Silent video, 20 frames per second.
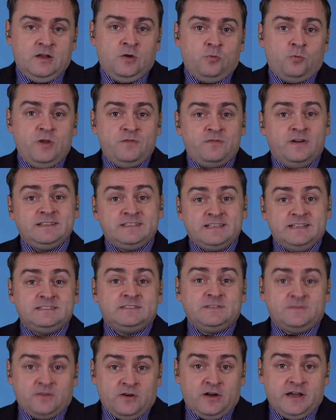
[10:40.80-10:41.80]
We've
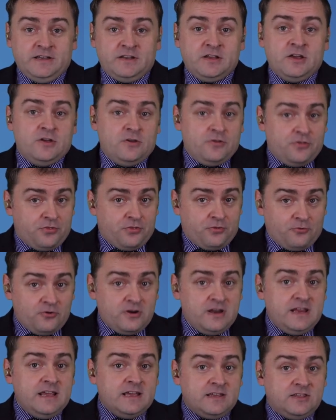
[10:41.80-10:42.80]
identified
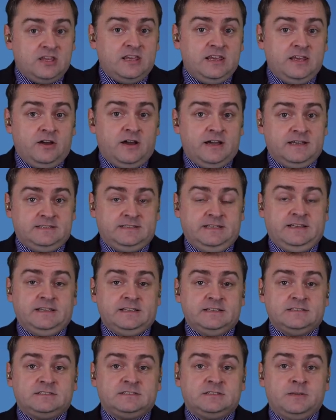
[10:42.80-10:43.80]
3 key
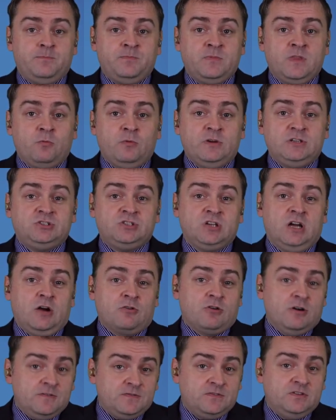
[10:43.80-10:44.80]
ideas which
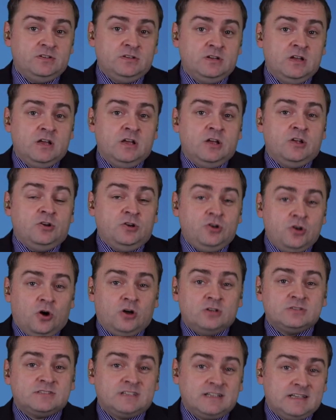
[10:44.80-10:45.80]
are often
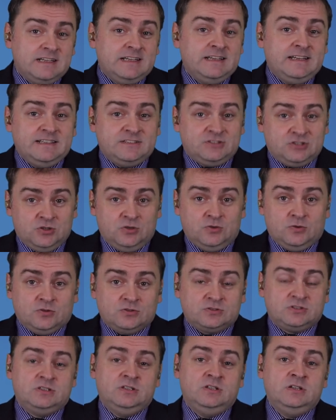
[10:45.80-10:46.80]
not clearly
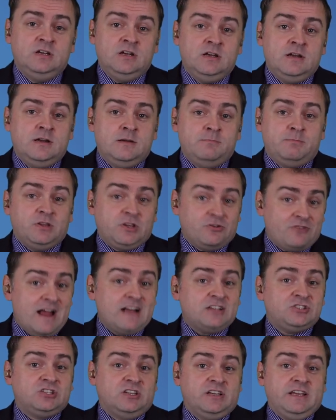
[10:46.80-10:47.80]
taught, but they're
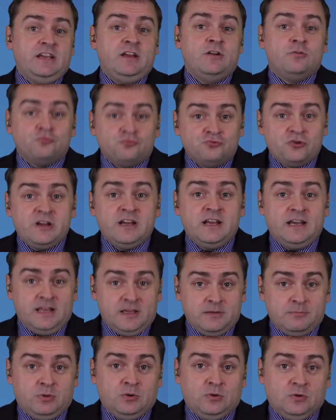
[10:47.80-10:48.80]
actually
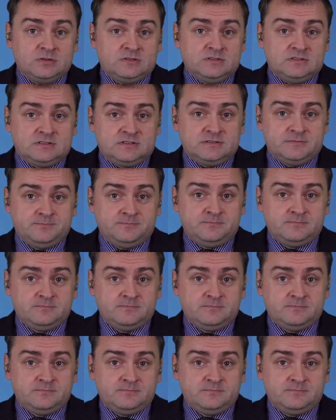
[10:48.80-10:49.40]
really important.